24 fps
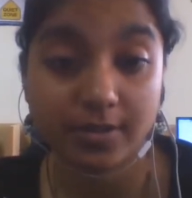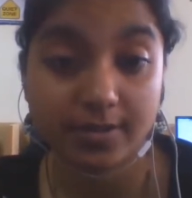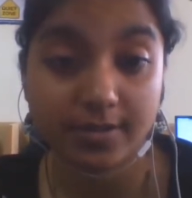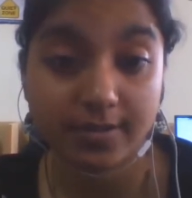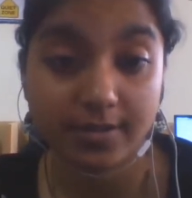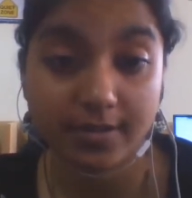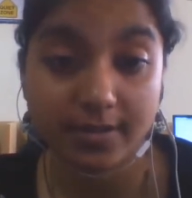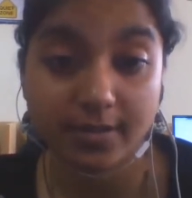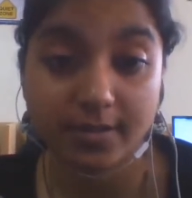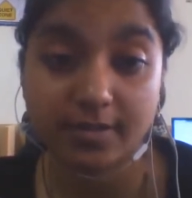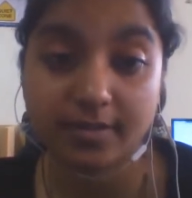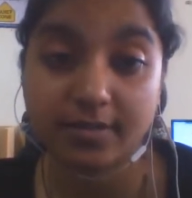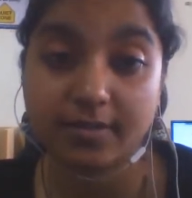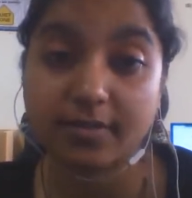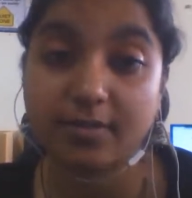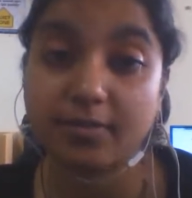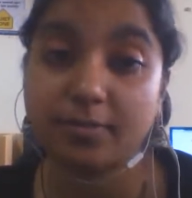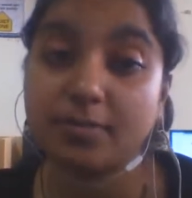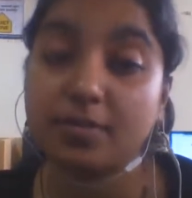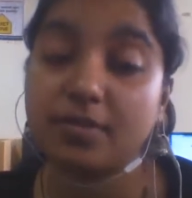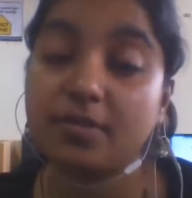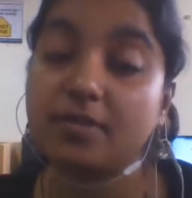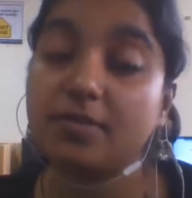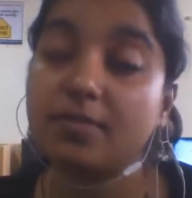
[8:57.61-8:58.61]
Its
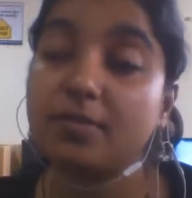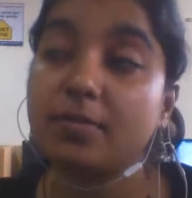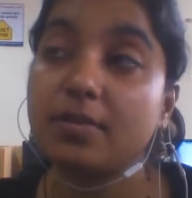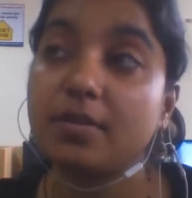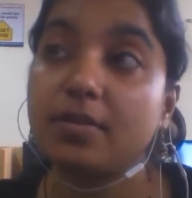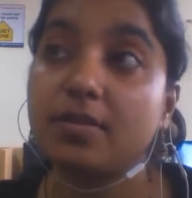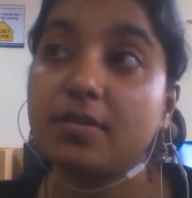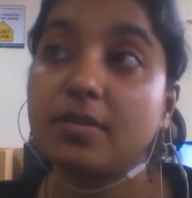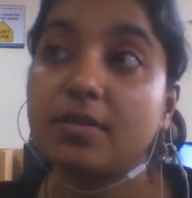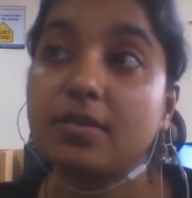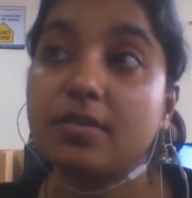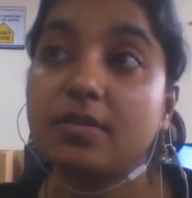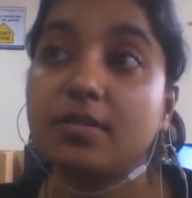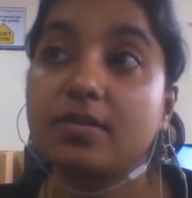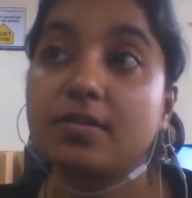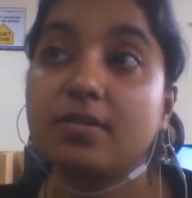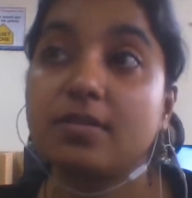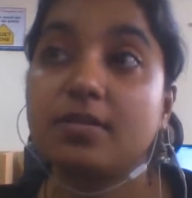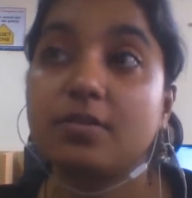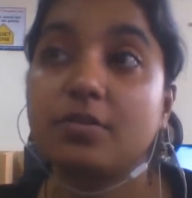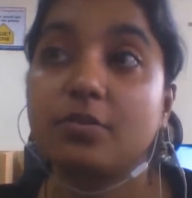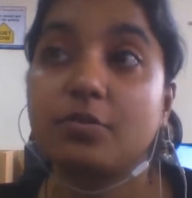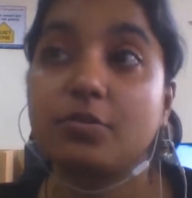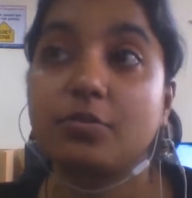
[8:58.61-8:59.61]
principle is
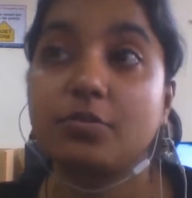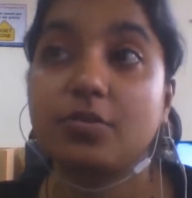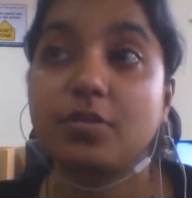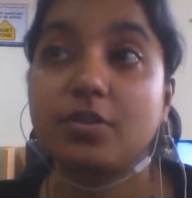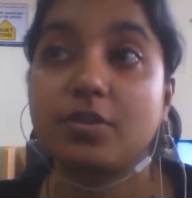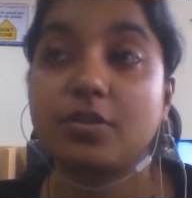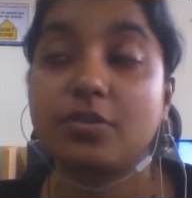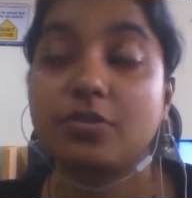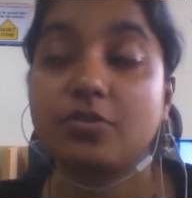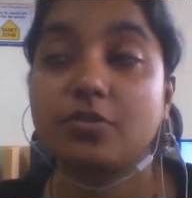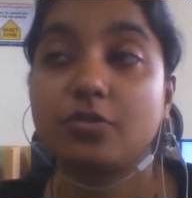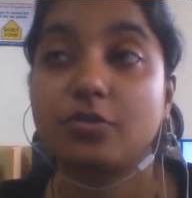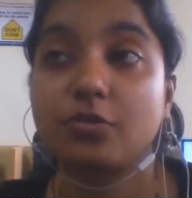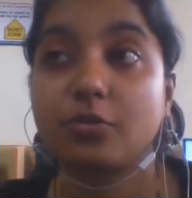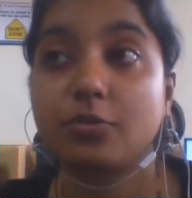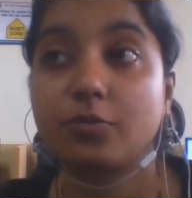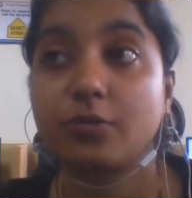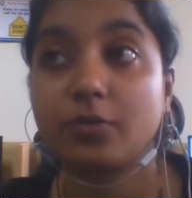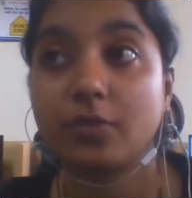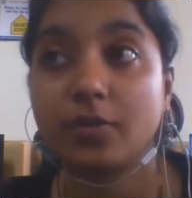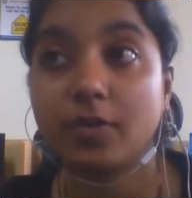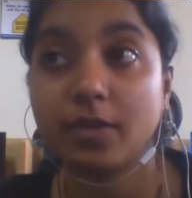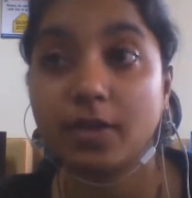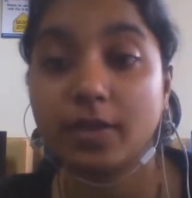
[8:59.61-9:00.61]
dissociation of
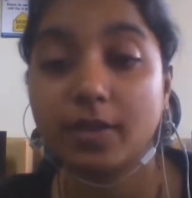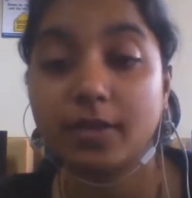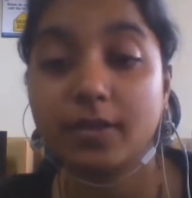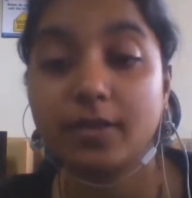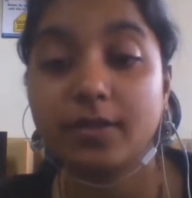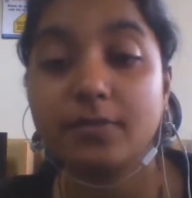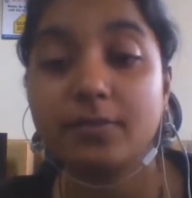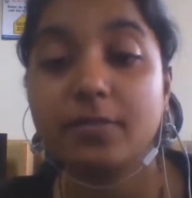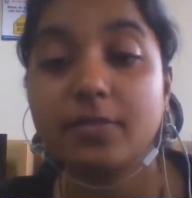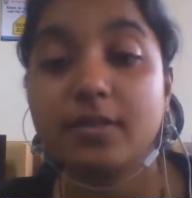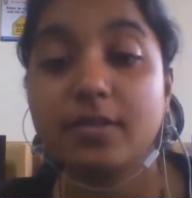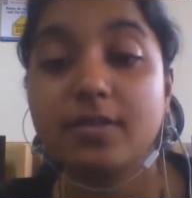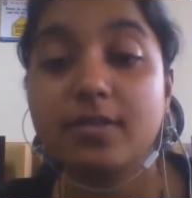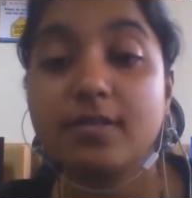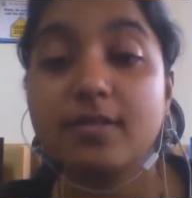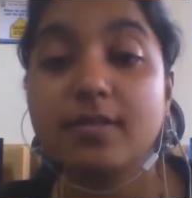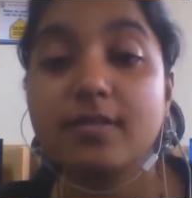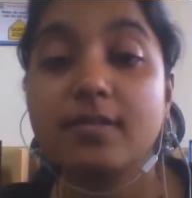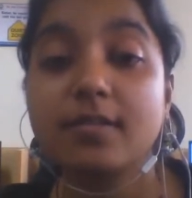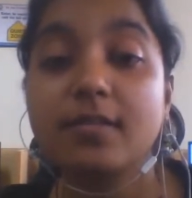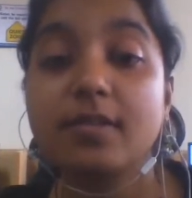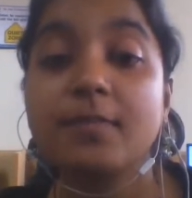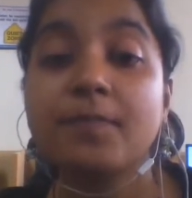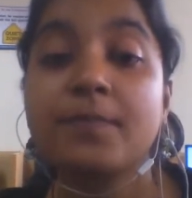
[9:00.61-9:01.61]
eye means
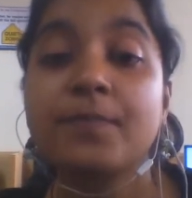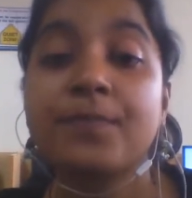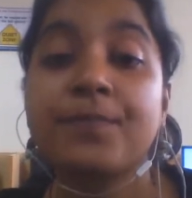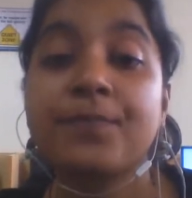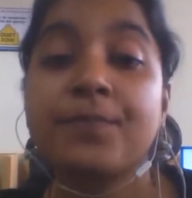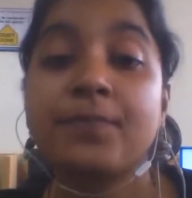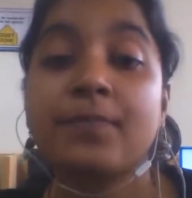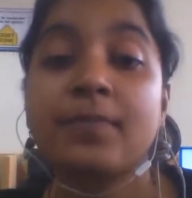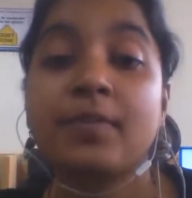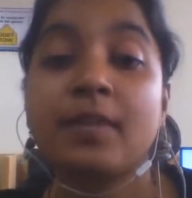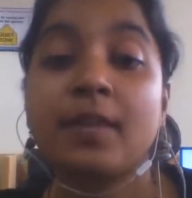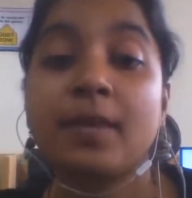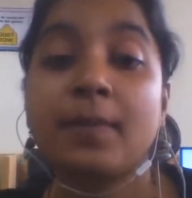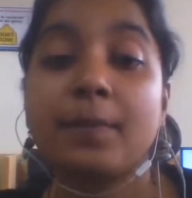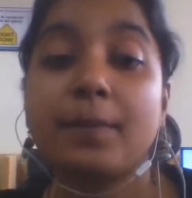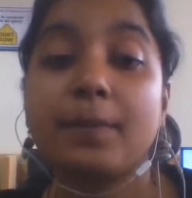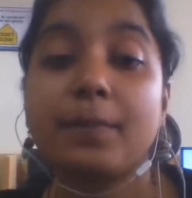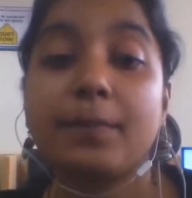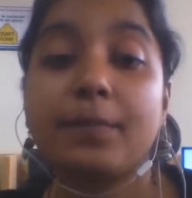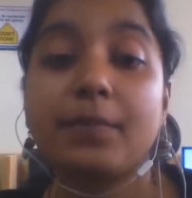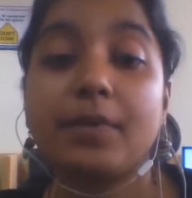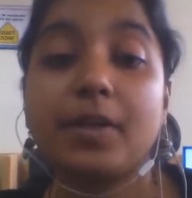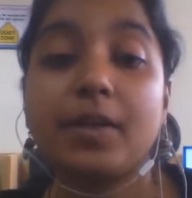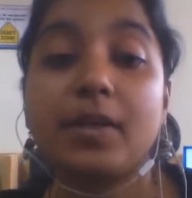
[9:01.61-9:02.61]

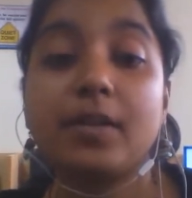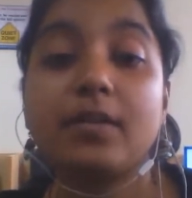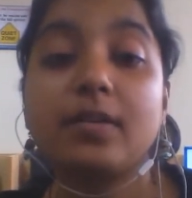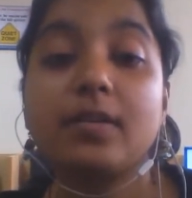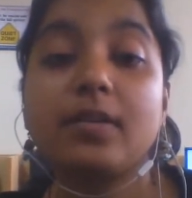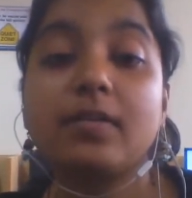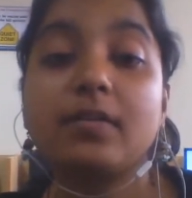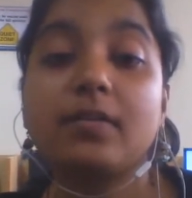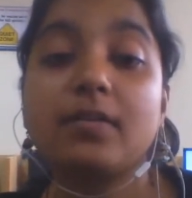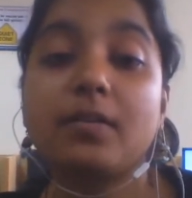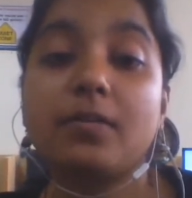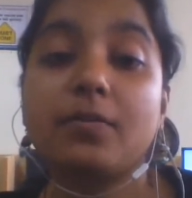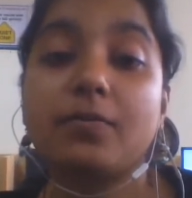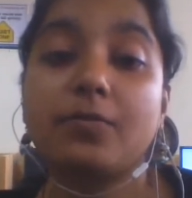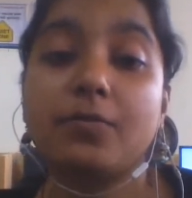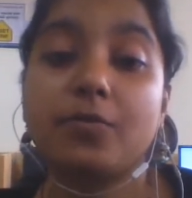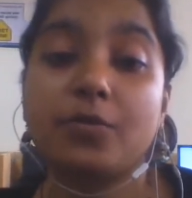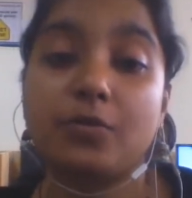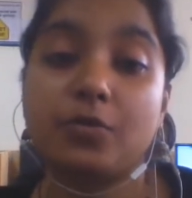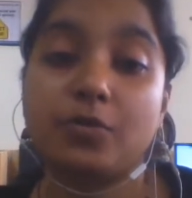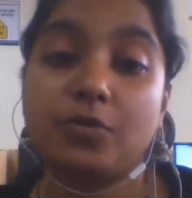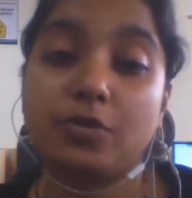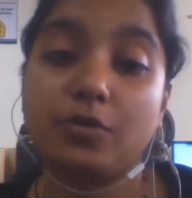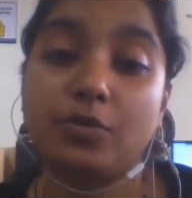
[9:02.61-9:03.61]
breaking the
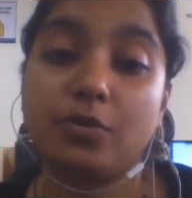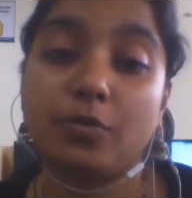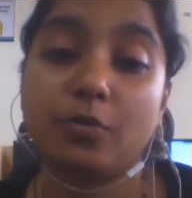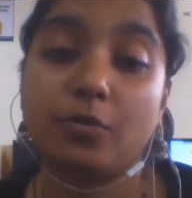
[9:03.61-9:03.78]
fusion of